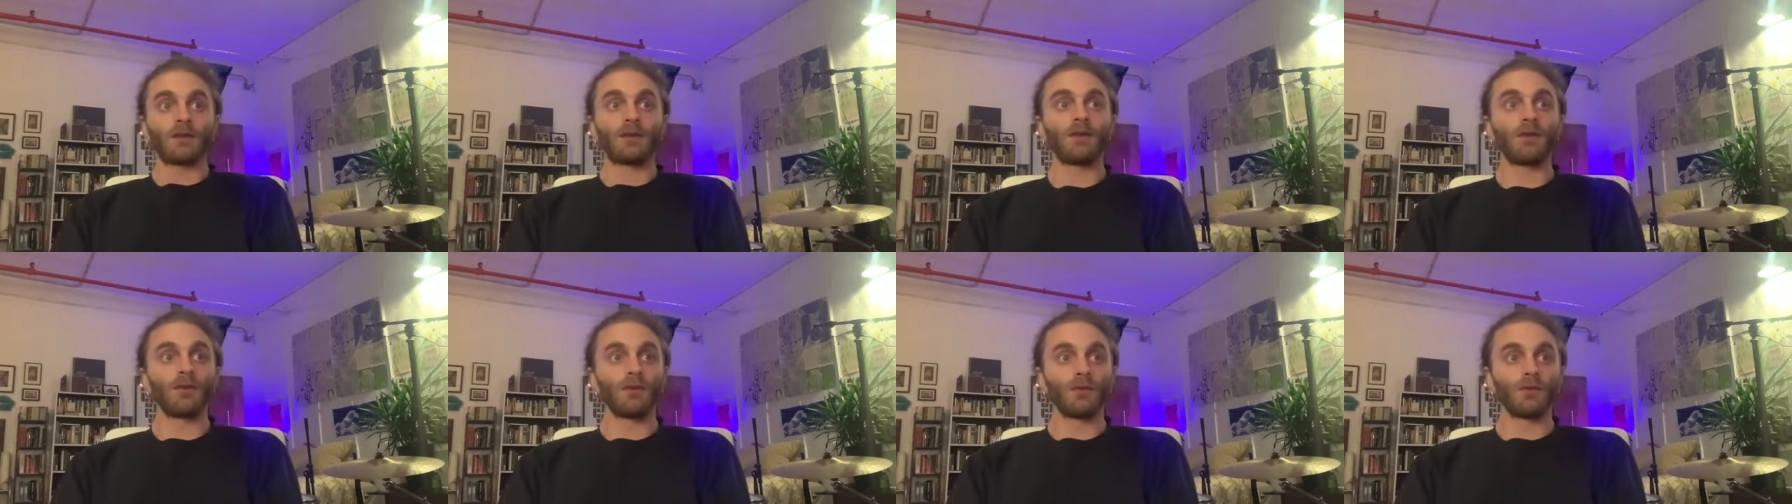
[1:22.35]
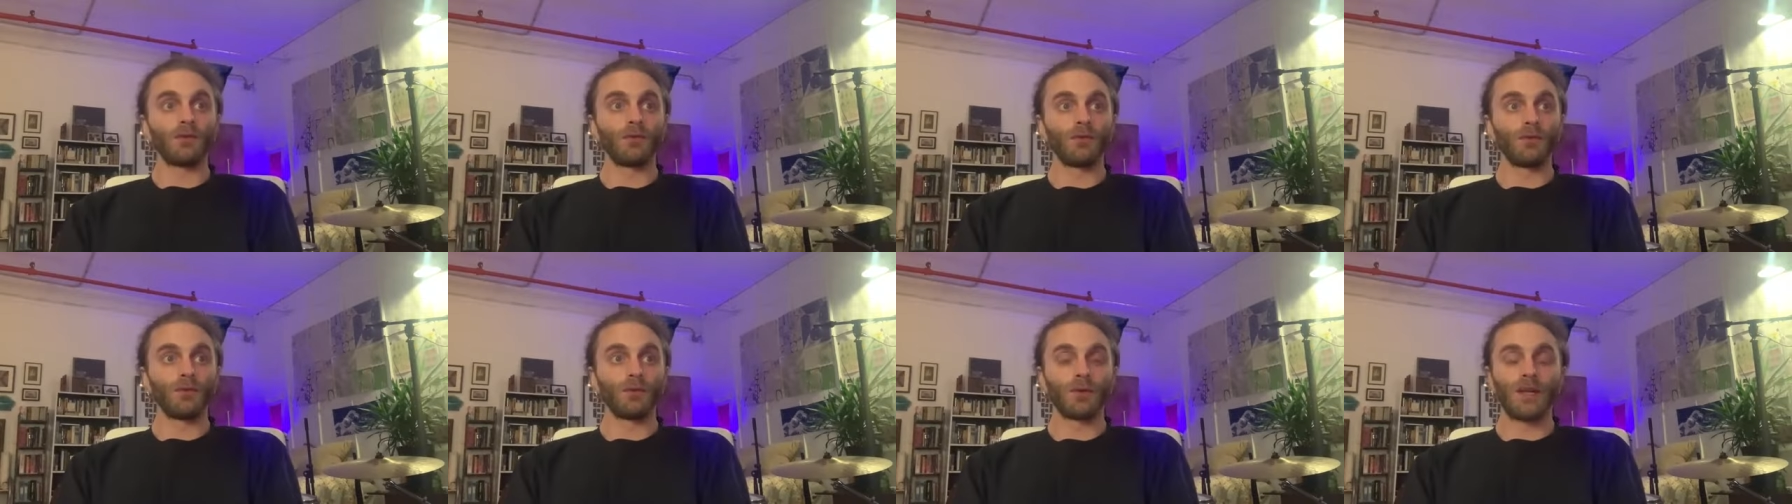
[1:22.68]

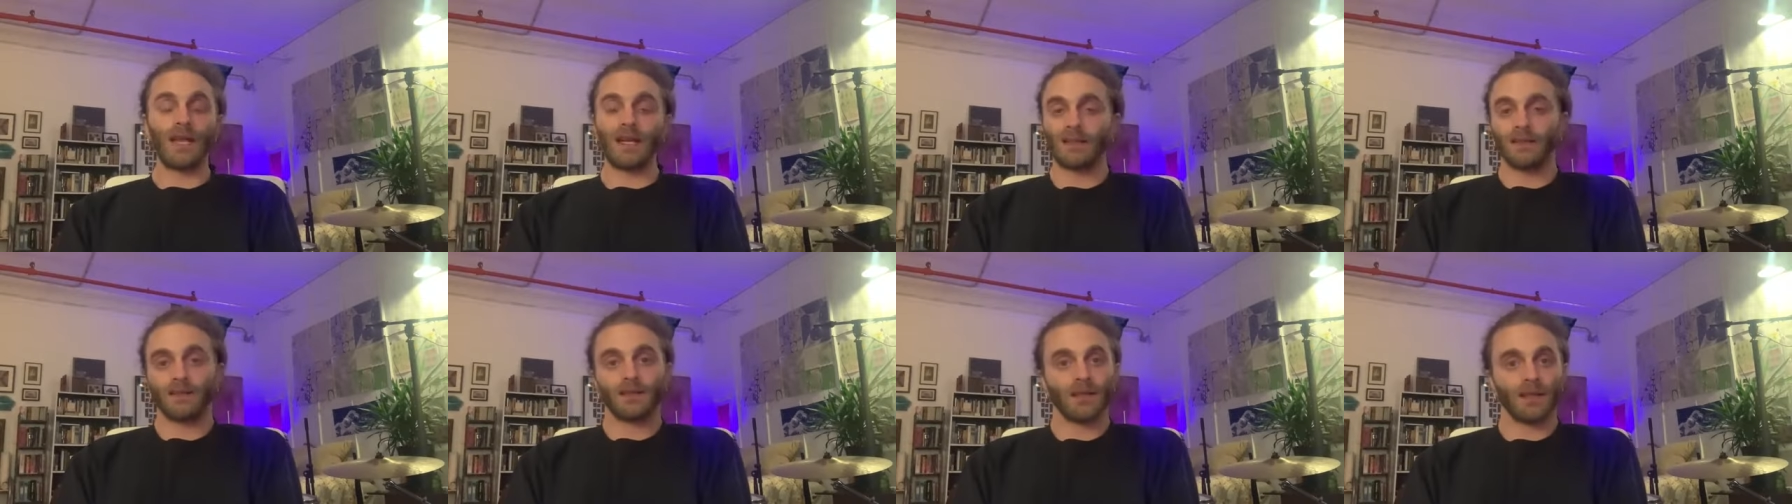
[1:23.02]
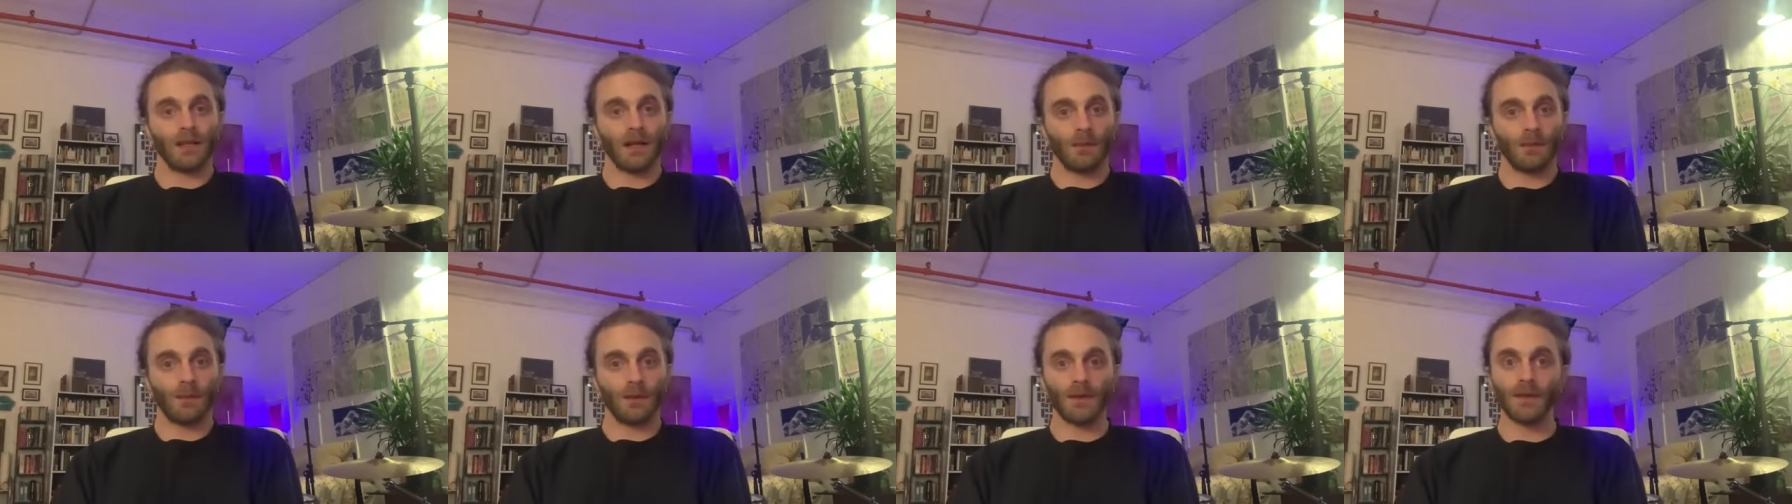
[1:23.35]
to get
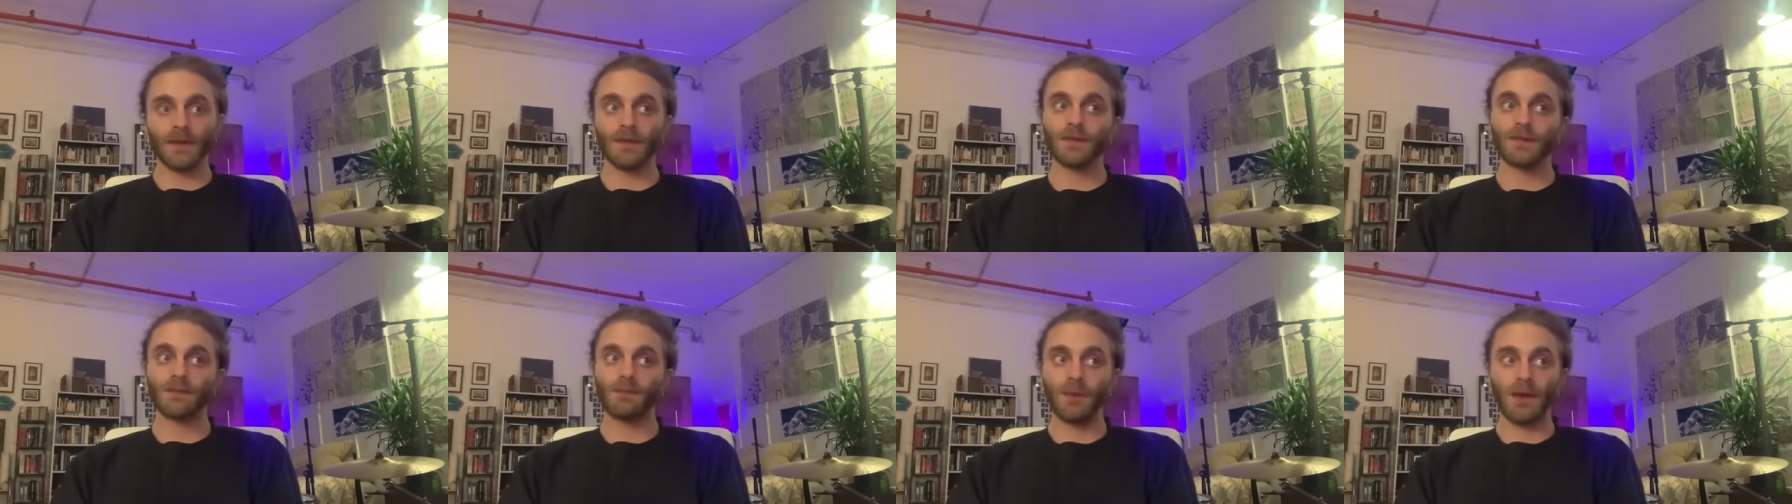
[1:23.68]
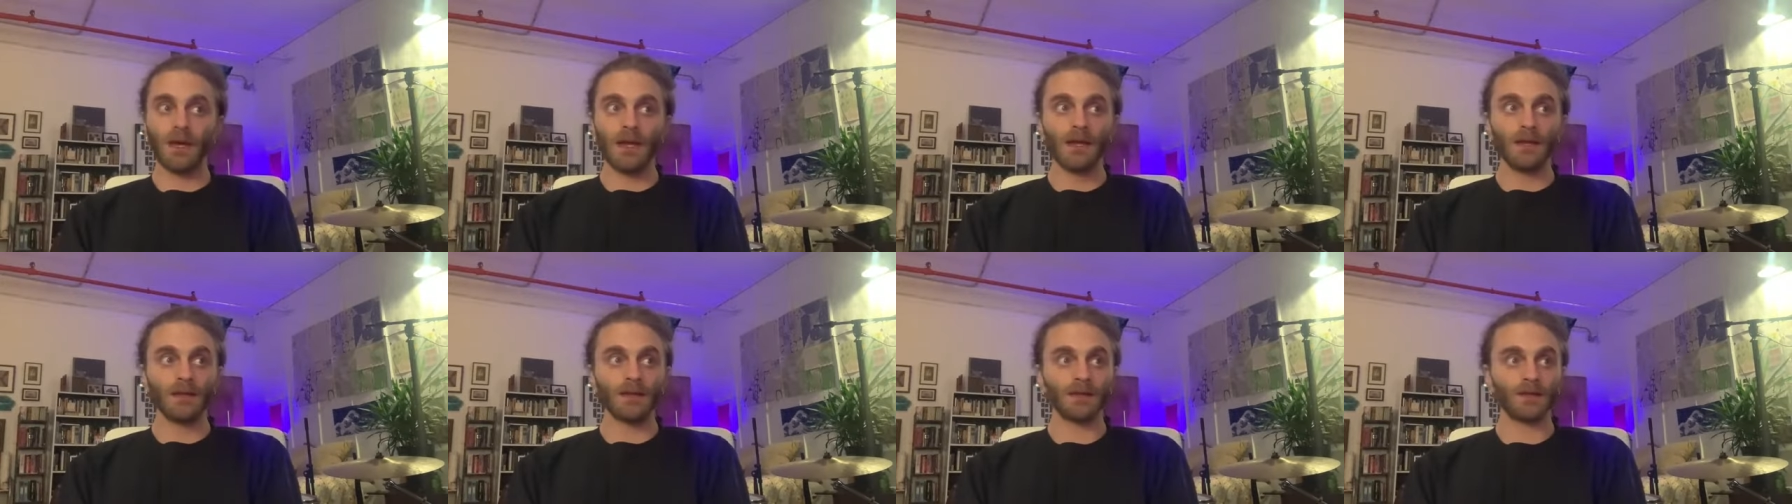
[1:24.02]
set up in the
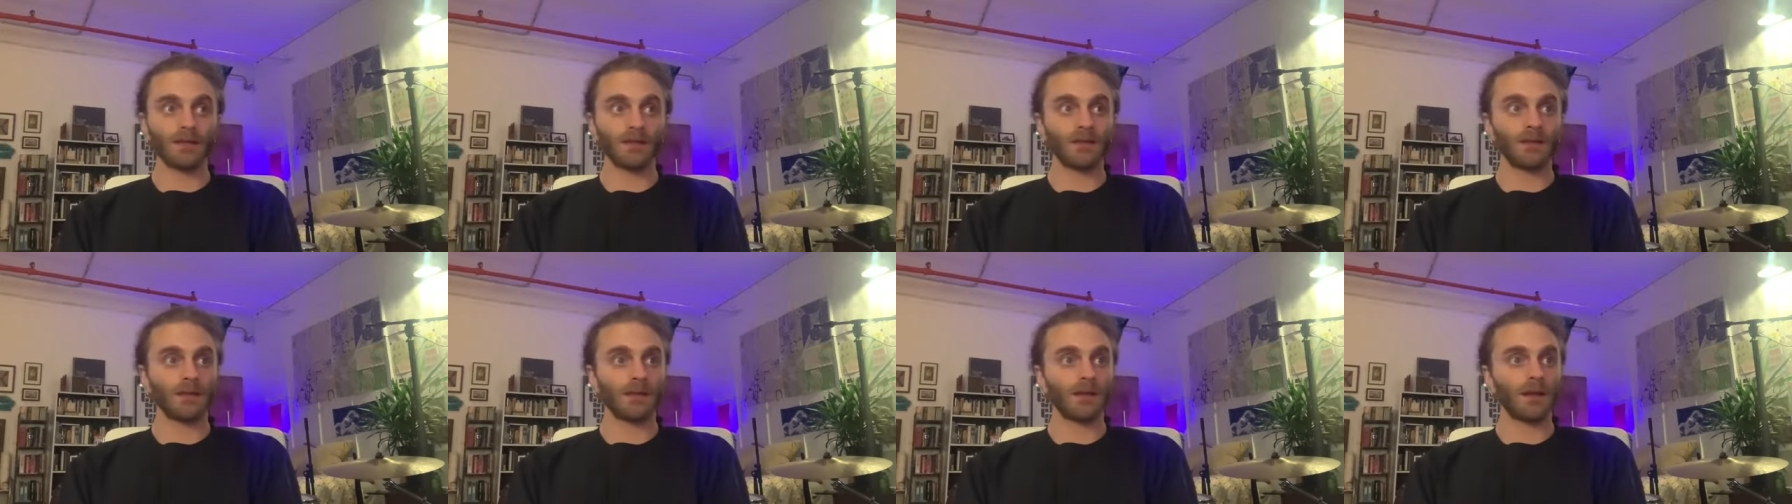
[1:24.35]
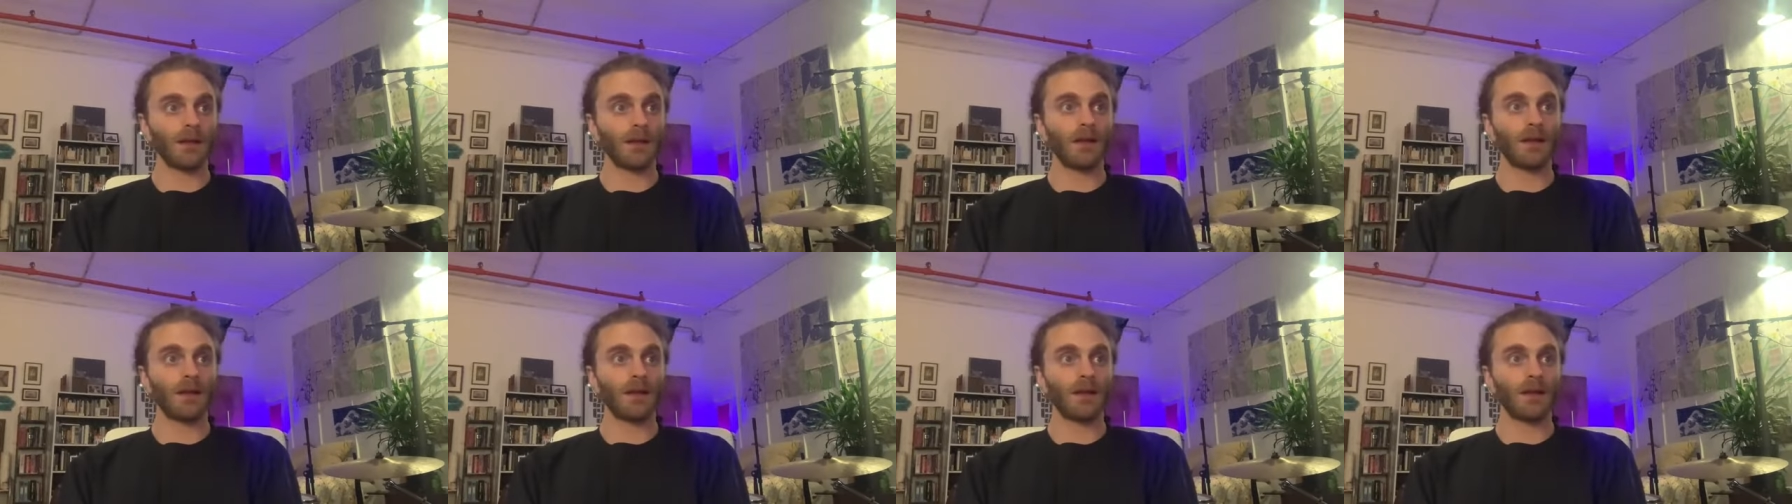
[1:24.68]
space.